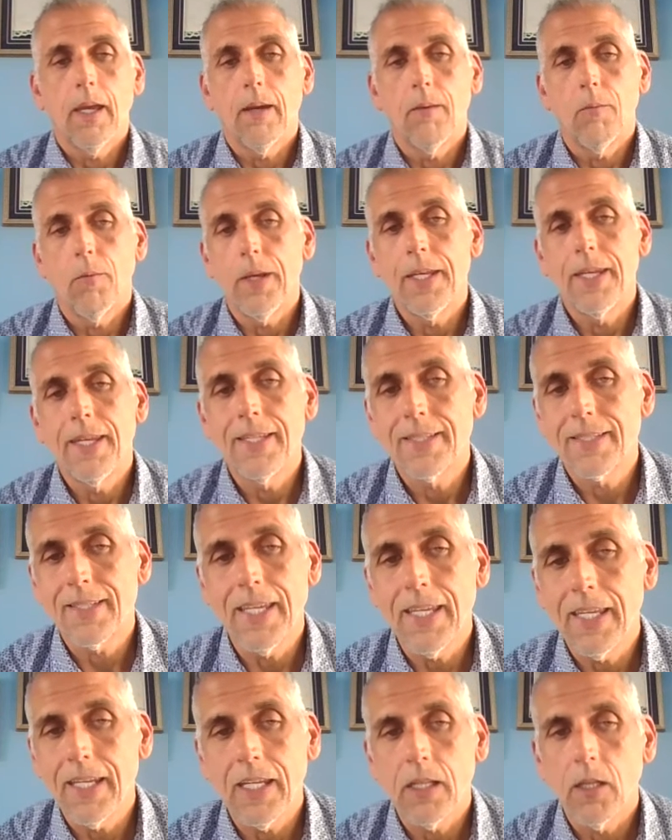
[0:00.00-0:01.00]
we didn't
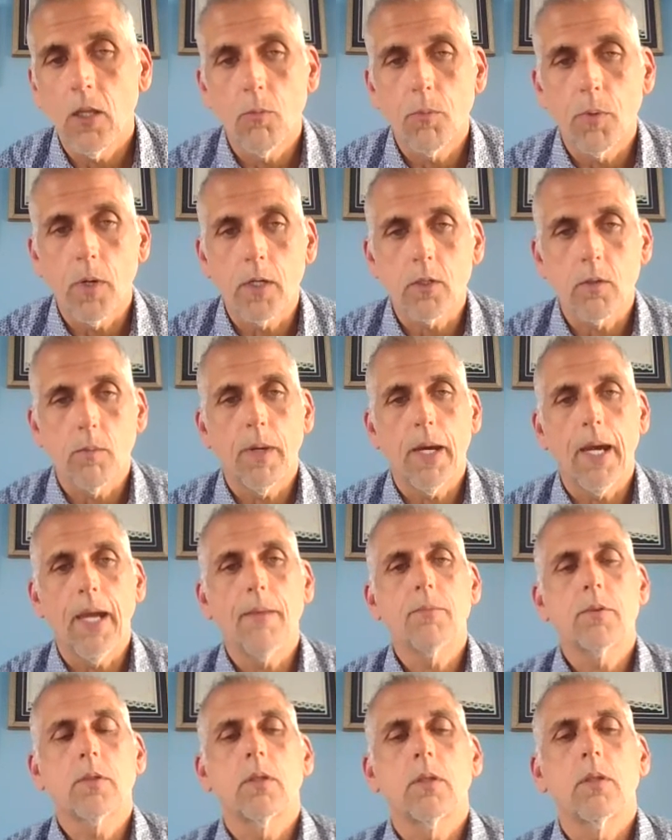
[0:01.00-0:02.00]
see any low pressure
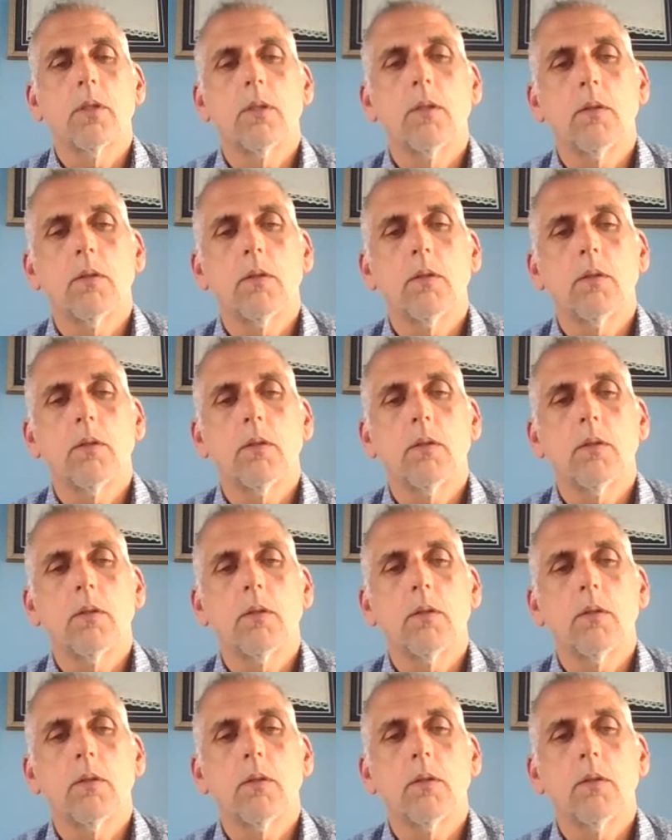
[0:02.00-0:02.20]
pipes.